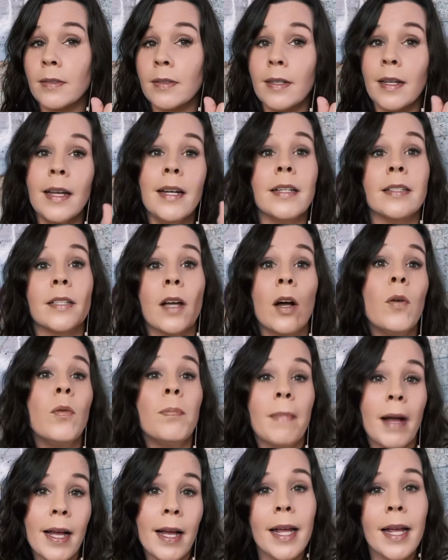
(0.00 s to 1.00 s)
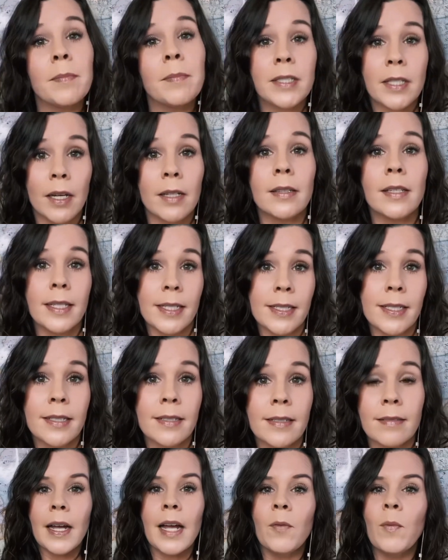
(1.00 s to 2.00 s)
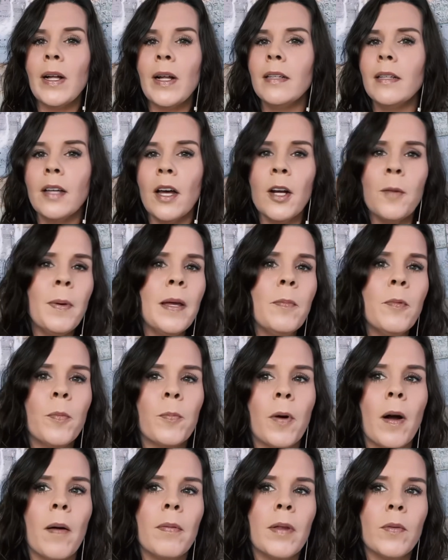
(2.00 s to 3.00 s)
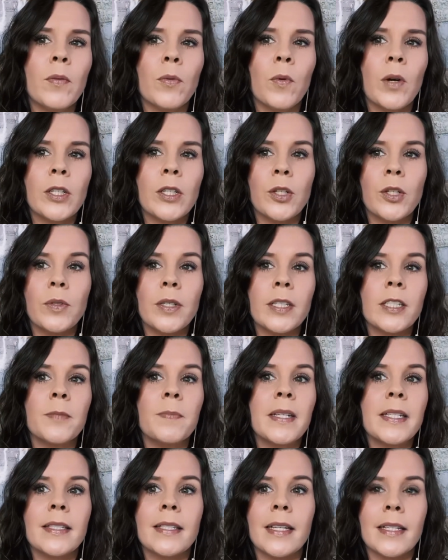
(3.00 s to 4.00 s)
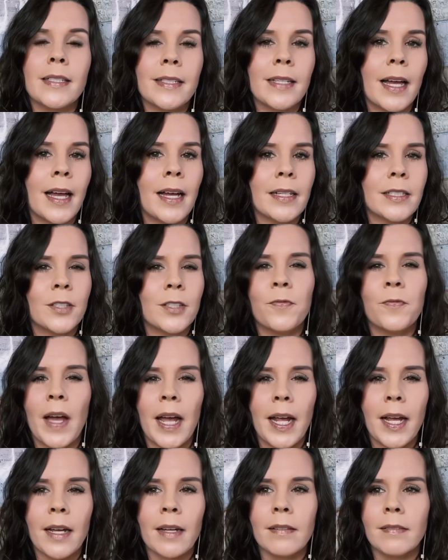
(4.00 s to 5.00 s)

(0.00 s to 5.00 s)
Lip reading: It is on my Amazon list. And while a lot of people probably would want to dismiss this as fake,